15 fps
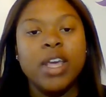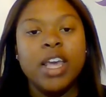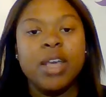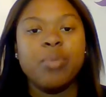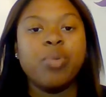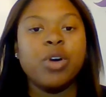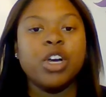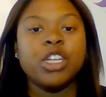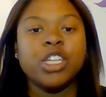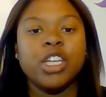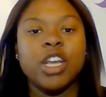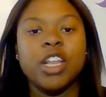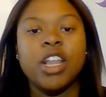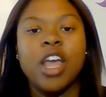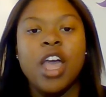keep
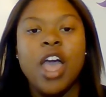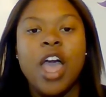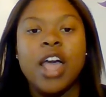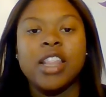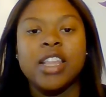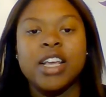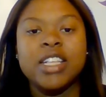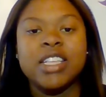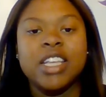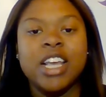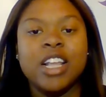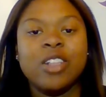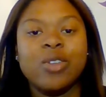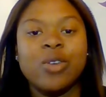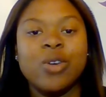pushing. Let's
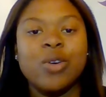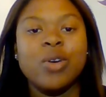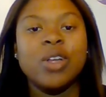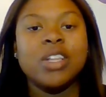see it through.